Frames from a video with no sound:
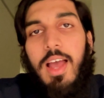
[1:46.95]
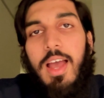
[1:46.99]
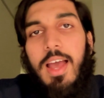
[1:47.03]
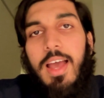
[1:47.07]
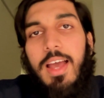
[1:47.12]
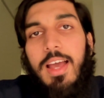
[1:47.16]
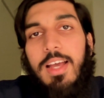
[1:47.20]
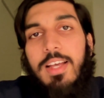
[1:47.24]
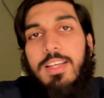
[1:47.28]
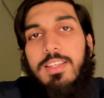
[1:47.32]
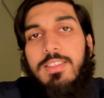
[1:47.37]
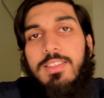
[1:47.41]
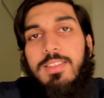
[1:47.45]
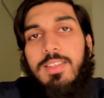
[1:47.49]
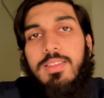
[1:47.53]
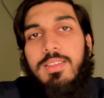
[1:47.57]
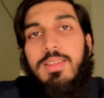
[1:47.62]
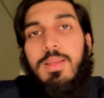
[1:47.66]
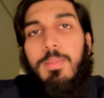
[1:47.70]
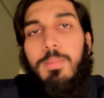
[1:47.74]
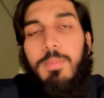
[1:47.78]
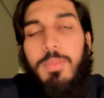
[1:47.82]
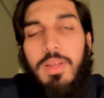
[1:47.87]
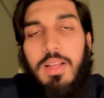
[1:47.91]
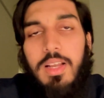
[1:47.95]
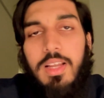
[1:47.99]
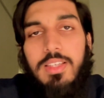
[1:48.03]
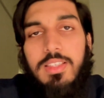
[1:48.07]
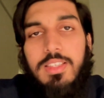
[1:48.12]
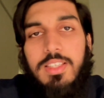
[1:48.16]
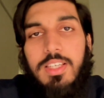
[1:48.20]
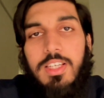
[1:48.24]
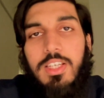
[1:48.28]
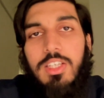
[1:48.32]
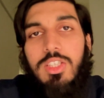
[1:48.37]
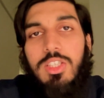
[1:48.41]
as this
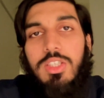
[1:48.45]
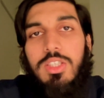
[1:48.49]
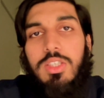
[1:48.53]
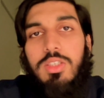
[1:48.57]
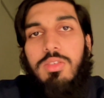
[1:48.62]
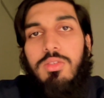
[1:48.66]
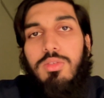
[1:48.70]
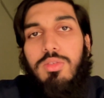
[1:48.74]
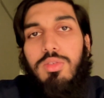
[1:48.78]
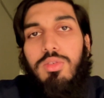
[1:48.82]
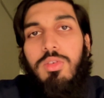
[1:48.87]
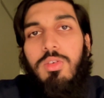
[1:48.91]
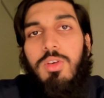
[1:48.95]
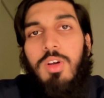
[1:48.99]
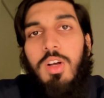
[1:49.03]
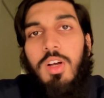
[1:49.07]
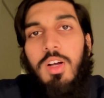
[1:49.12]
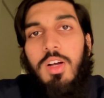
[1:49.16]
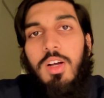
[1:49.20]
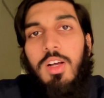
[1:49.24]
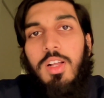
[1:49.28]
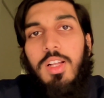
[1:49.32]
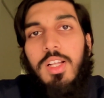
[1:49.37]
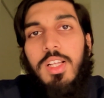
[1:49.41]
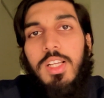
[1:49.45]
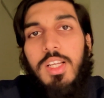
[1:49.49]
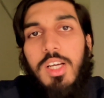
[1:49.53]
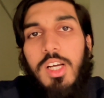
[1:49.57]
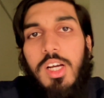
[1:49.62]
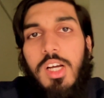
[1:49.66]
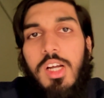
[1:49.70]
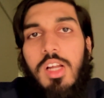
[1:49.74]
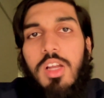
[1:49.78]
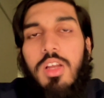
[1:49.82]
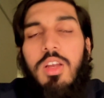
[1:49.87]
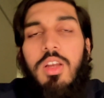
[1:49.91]
ability to
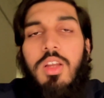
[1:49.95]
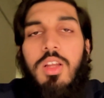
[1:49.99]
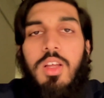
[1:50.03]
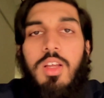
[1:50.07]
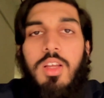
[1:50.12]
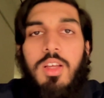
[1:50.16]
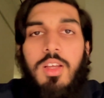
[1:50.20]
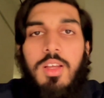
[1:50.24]
learn